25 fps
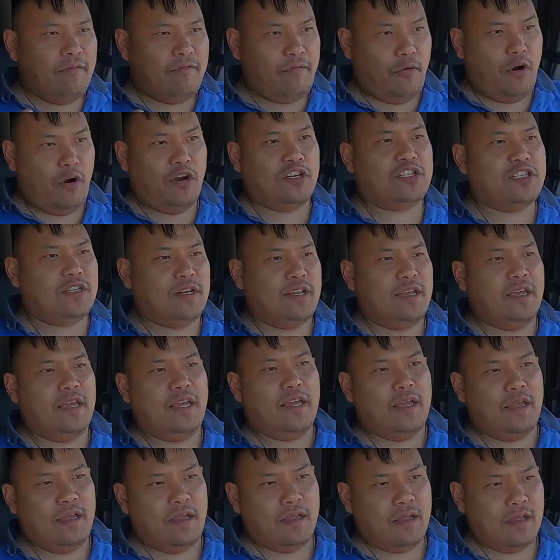
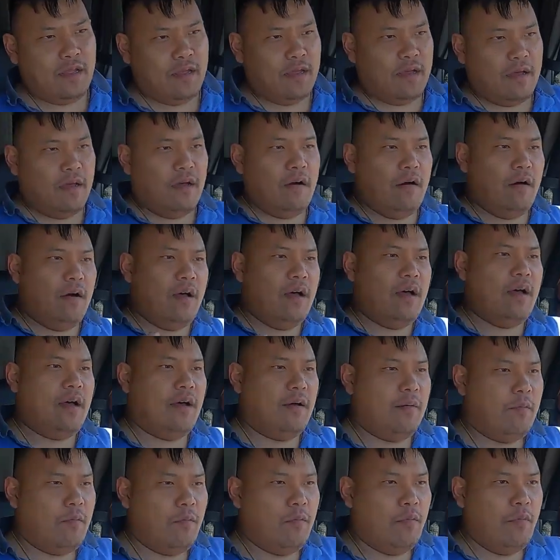Fortunately,
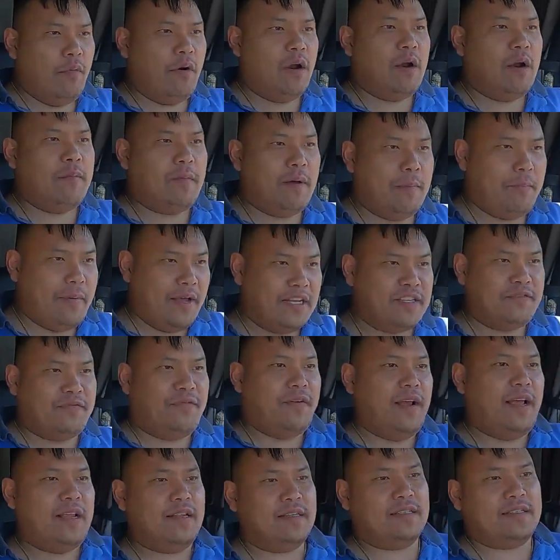one of my best
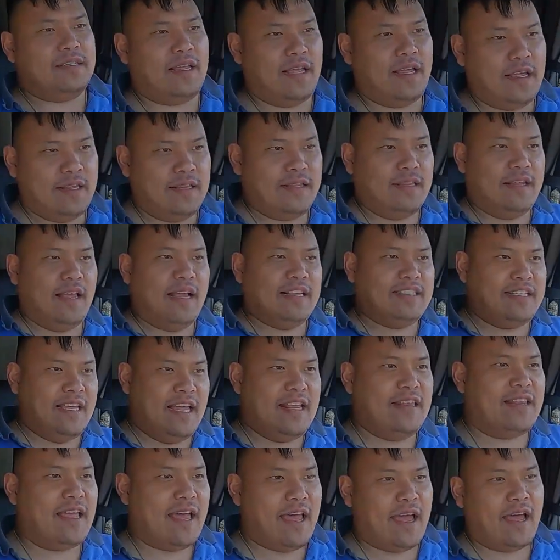friends that's
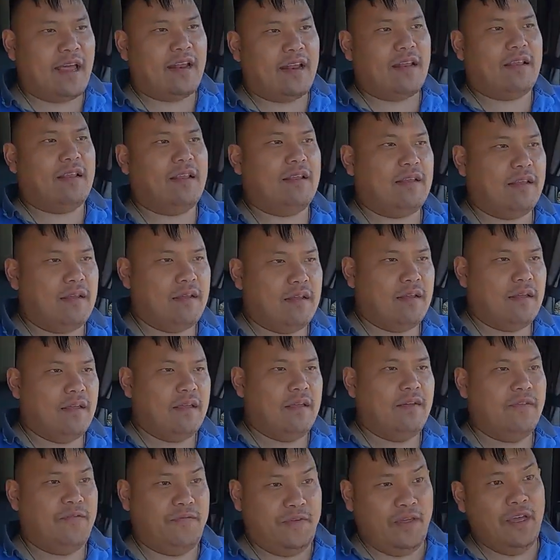in that
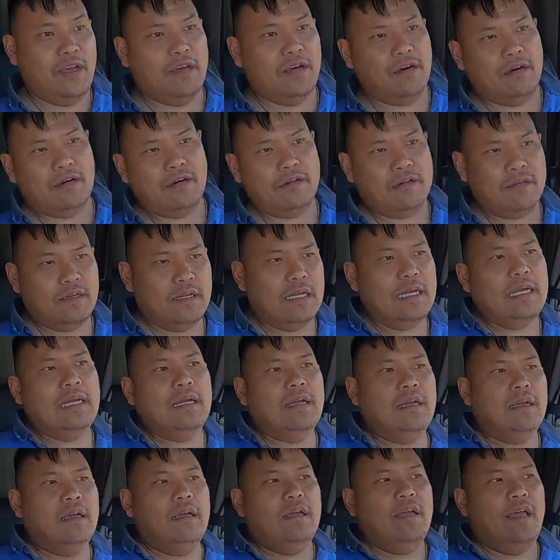field
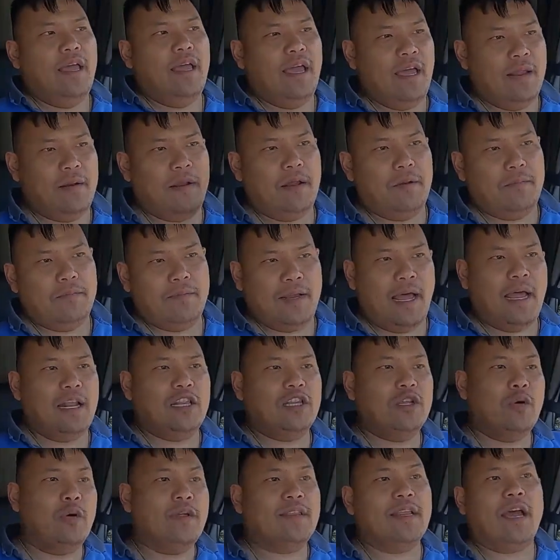ended up
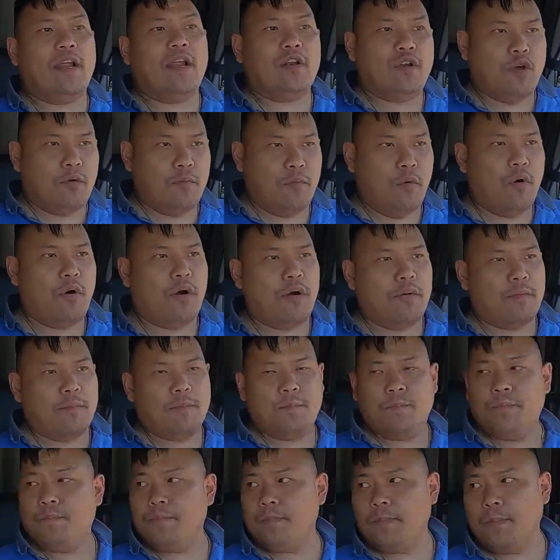not doing that no more,
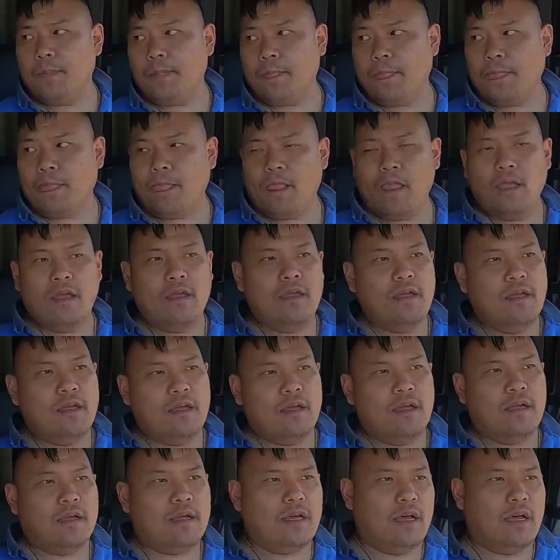
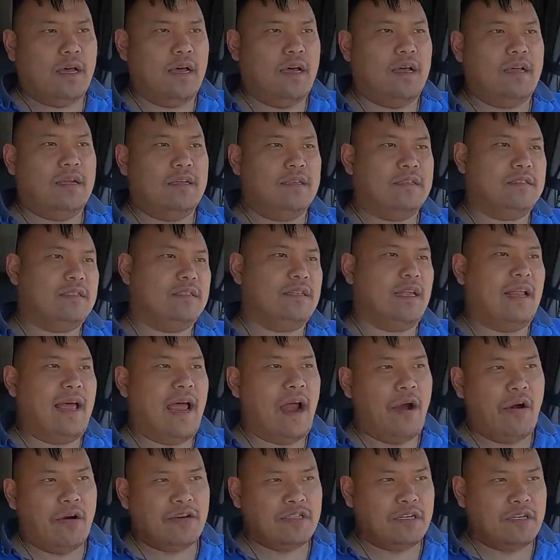because the
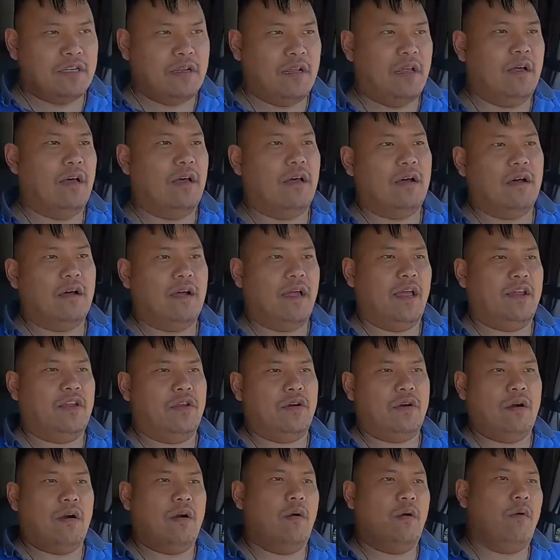hours are long
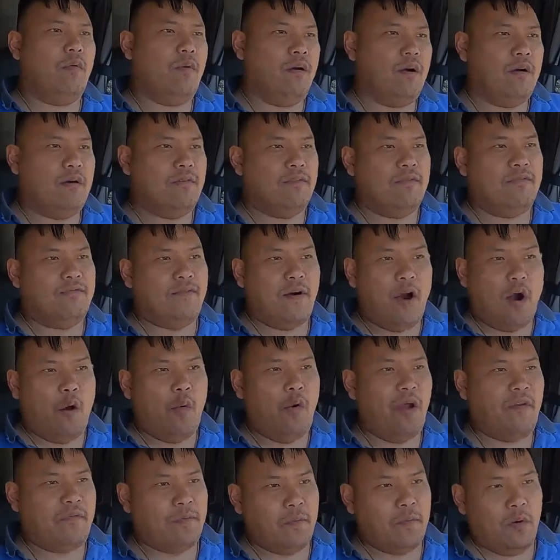and you're far
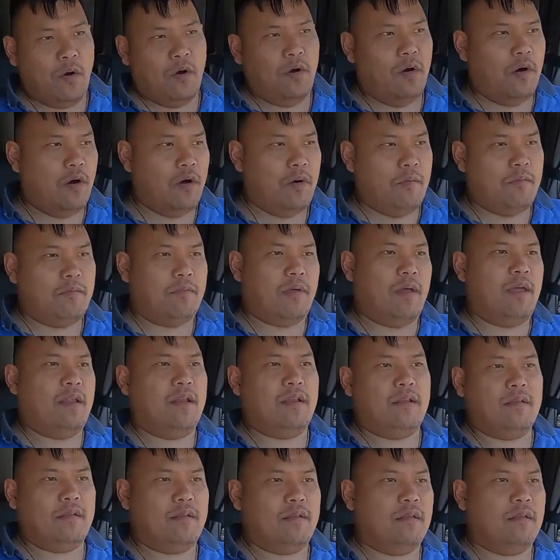away from home, and